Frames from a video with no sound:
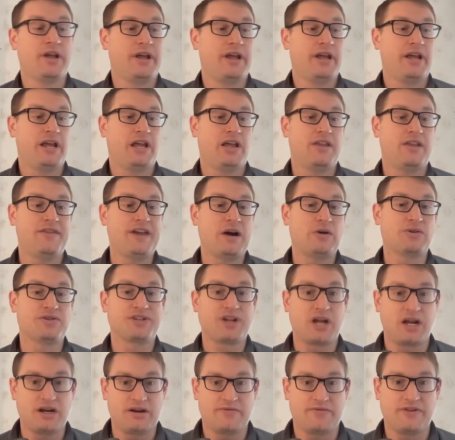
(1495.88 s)
And that was
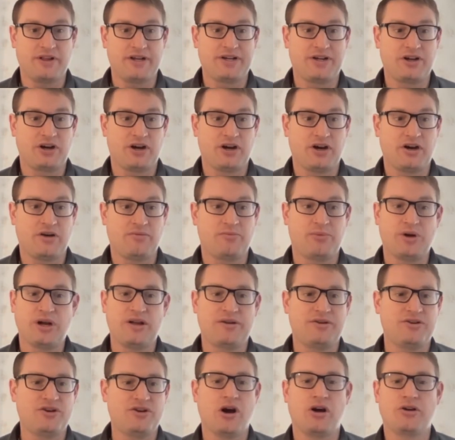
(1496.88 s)
kind of like
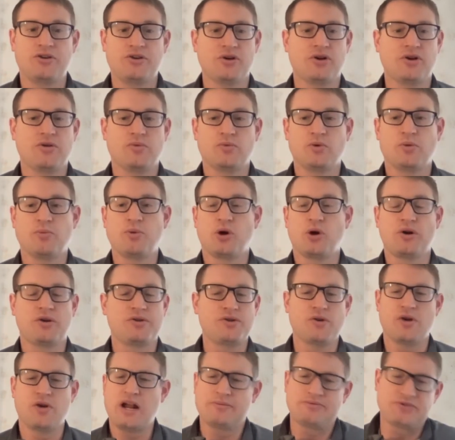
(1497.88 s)
but no, Roberto,
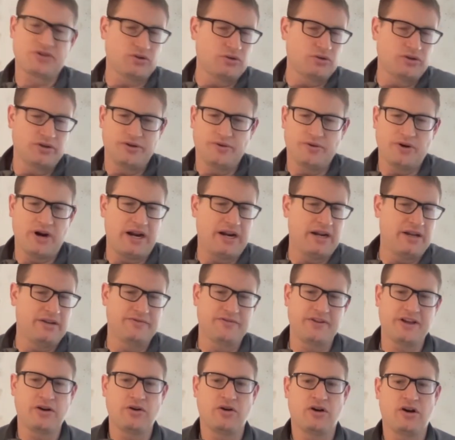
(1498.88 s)
you're absolutely right and
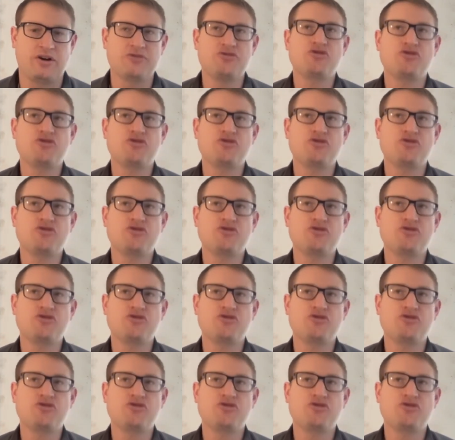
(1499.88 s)
dead on.